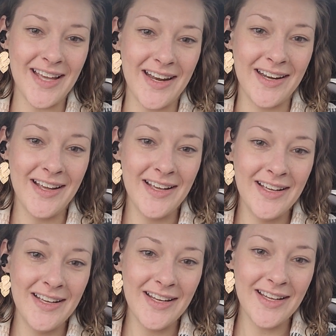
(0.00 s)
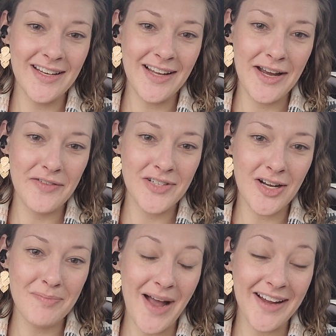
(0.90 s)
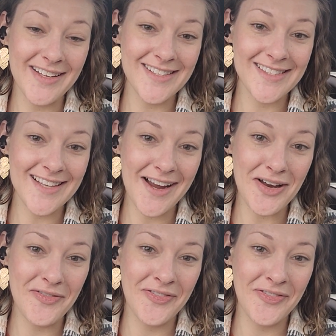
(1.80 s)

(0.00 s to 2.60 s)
And it can kind of tuck back inside